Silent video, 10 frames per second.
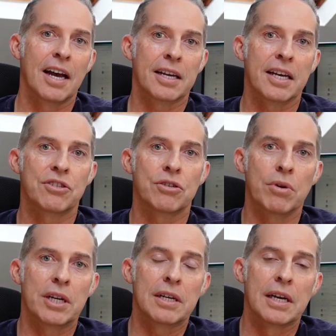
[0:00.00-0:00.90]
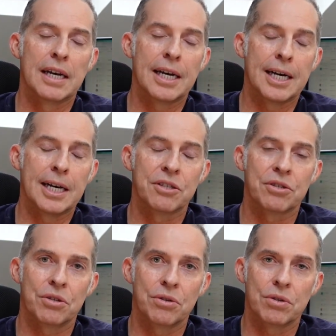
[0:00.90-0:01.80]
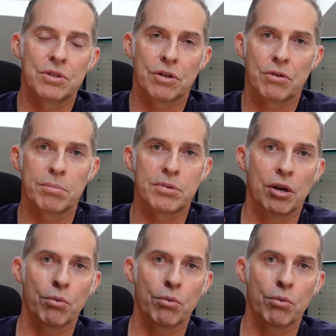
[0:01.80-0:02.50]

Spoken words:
it gets you in to crypto,